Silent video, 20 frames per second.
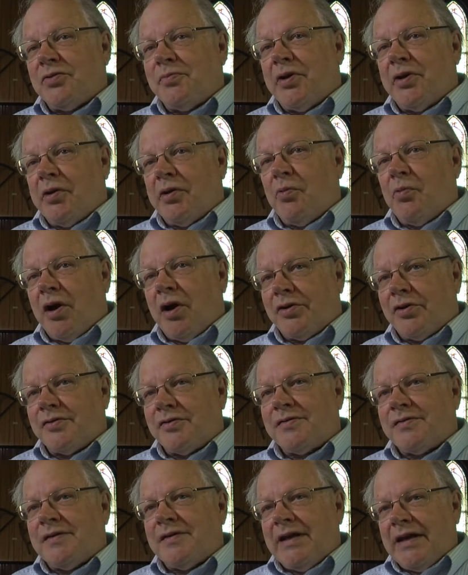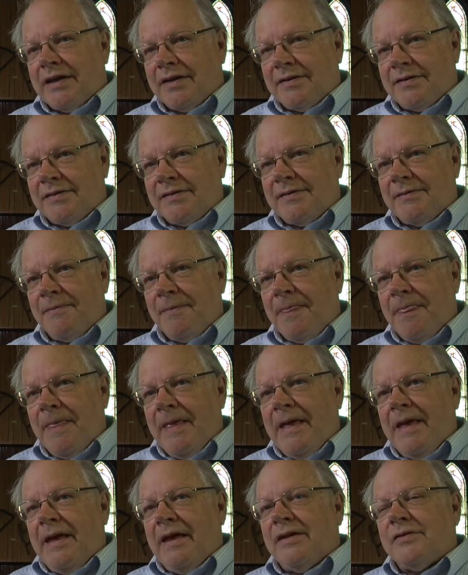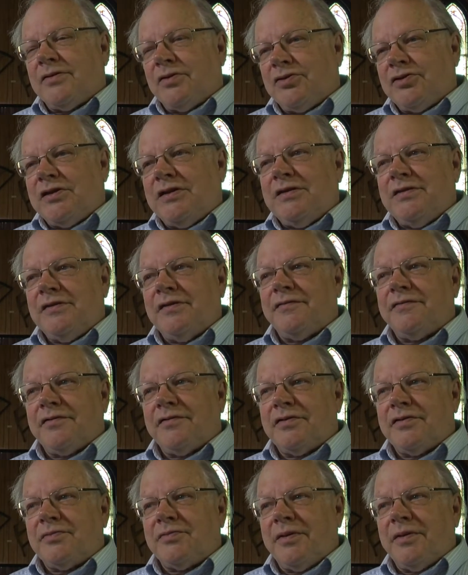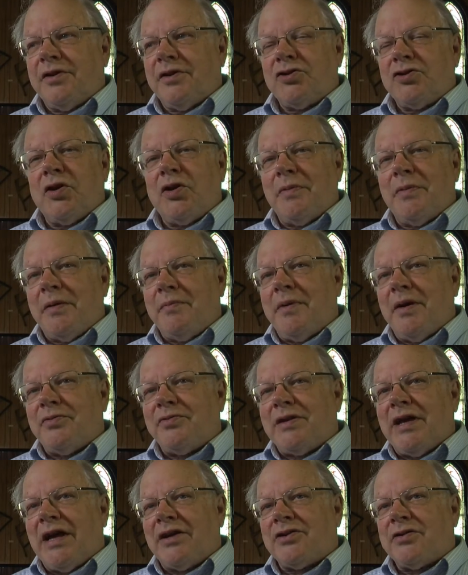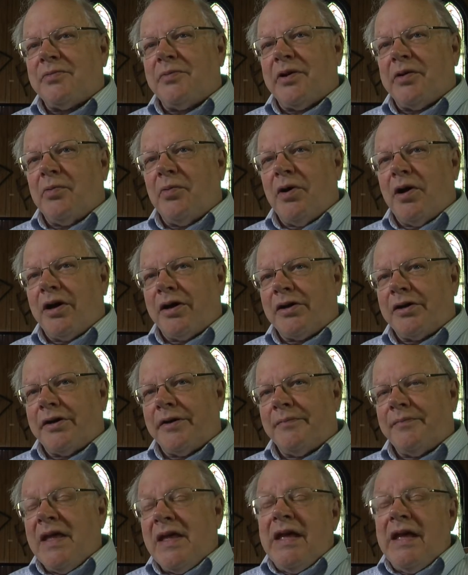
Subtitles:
Mary Walker's things. And so she's the first one that told me about Dr. Mary Walker.